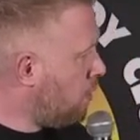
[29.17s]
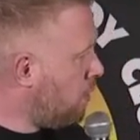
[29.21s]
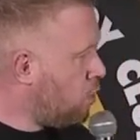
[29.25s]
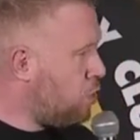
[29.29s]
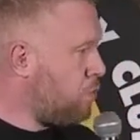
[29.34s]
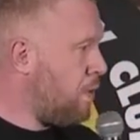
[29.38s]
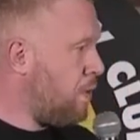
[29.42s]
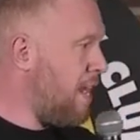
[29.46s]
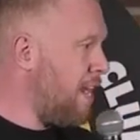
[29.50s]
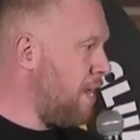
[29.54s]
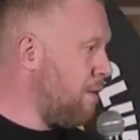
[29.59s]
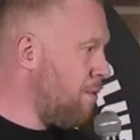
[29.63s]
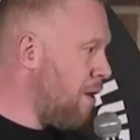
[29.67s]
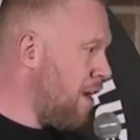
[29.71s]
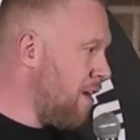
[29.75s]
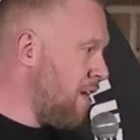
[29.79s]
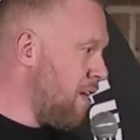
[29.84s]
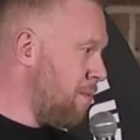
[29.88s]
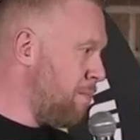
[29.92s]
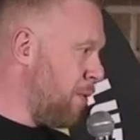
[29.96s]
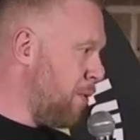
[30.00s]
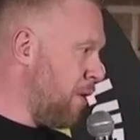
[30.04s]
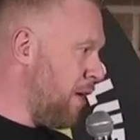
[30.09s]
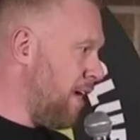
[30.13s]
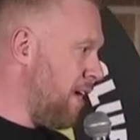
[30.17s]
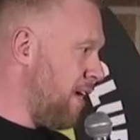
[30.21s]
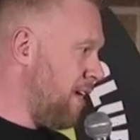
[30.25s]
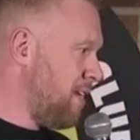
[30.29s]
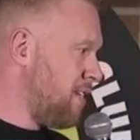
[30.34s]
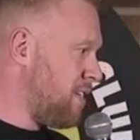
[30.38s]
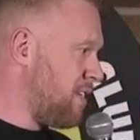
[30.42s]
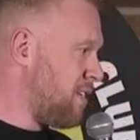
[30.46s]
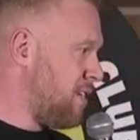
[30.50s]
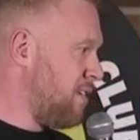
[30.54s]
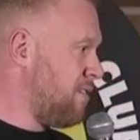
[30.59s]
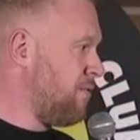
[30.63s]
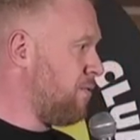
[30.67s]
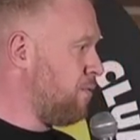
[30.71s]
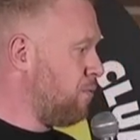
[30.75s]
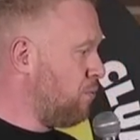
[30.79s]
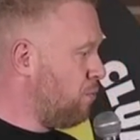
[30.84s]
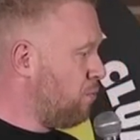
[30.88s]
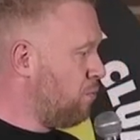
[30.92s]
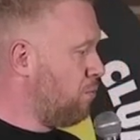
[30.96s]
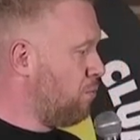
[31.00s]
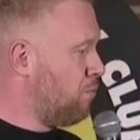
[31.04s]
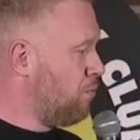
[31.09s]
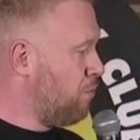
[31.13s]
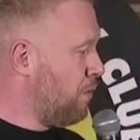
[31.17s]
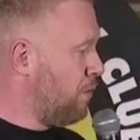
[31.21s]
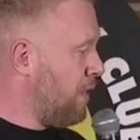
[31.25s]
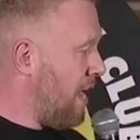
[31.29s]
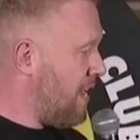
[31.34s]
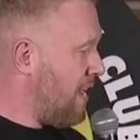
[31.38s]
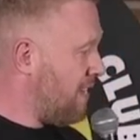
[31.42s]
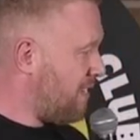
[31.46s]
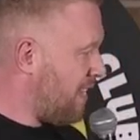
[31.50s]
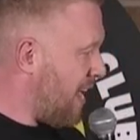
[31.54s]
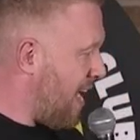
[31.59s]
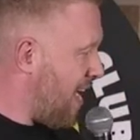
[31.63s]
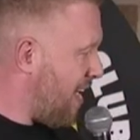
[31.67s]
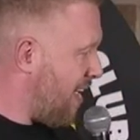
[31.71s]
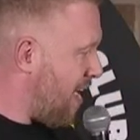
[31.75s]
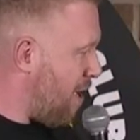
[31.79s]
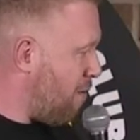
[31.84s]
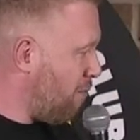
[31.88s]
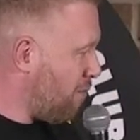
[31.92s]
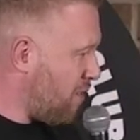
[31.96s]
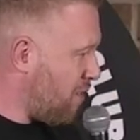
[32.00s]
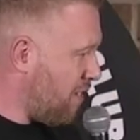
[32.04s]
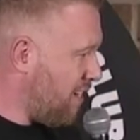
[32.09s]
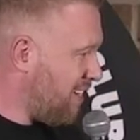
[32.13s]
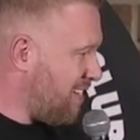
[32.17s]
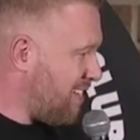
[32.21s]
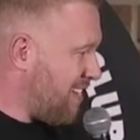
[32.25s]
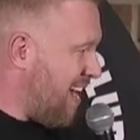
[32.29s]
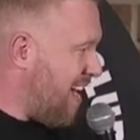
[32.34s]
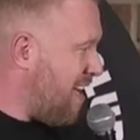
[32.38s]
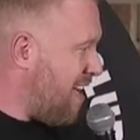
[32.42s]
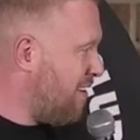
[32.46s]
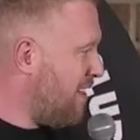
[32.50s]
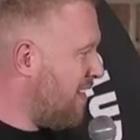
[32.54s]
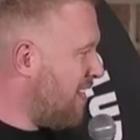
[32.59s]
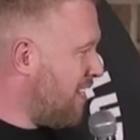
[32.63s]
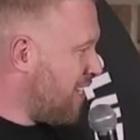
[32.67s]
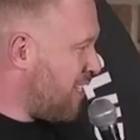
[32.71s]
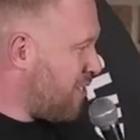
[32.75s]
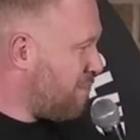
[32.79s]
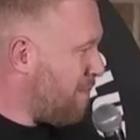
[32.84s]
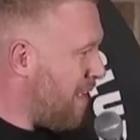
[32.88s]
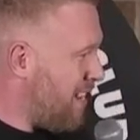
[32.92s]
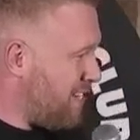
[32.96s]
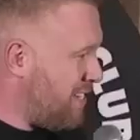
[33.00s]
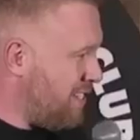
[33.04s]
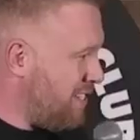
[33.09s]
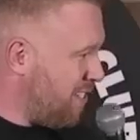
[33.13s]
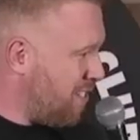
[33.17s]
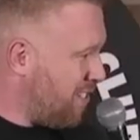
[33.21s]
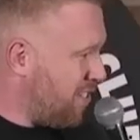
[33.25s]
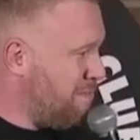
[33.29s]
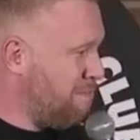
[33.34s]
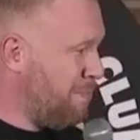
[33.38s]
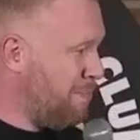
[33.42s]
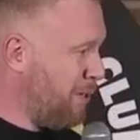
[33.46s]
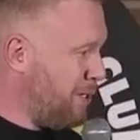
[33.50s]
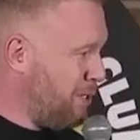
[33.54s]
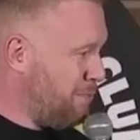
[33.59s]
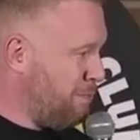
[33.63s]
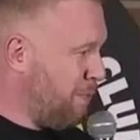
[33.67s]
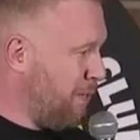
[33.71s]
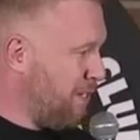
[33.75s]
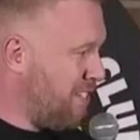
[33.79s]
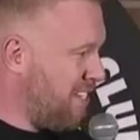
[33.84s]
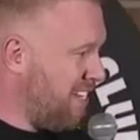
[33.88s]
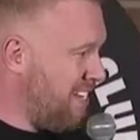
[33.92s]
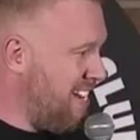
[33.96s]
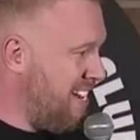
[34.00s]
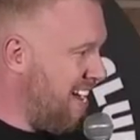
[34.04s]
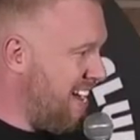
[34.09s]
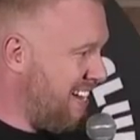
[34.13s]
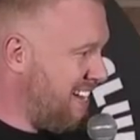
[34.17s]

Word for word: 21 boys. Ooh, yes, getting out on the town, smashing some puss puss in there.